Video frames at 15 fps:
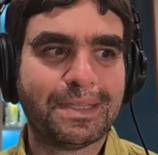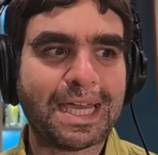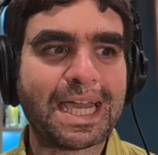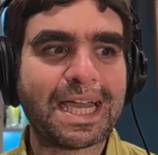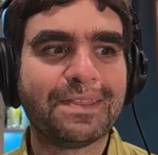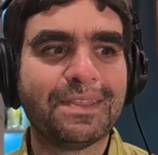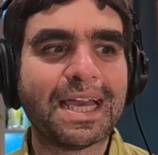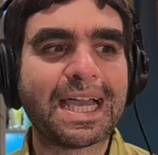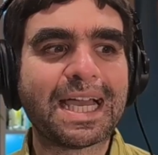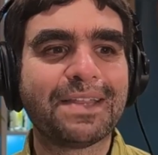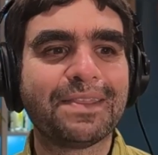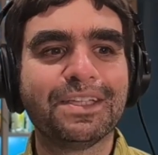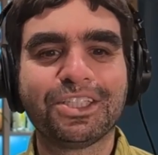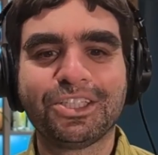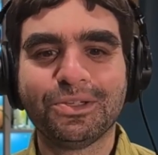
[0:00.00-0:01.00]
had
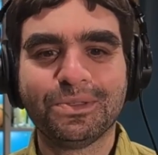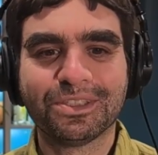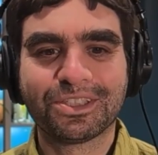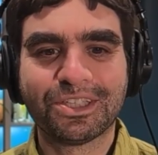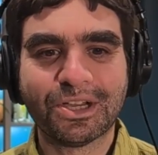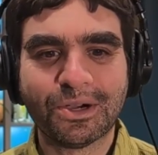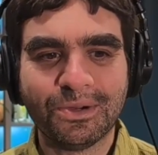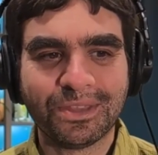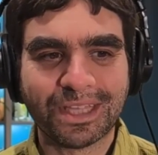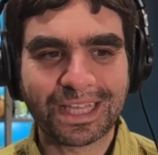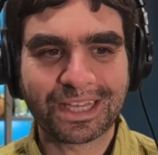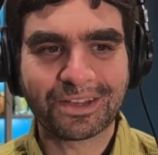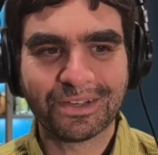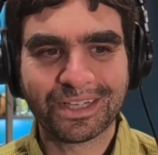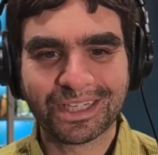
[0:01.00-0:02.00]
the students known that they
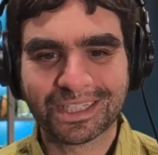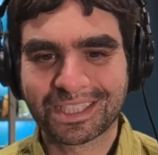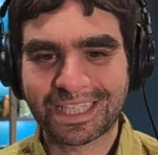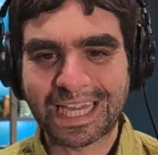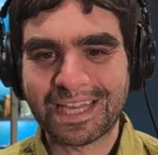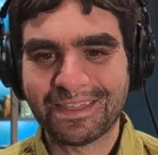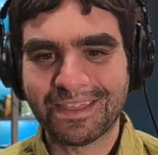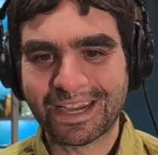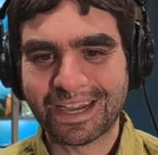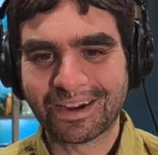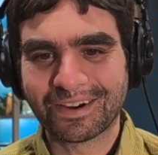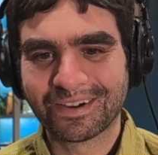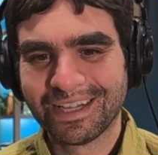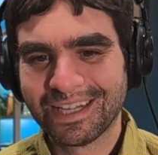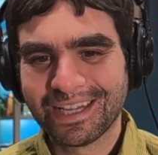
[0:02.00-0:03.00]
could have just stayed there,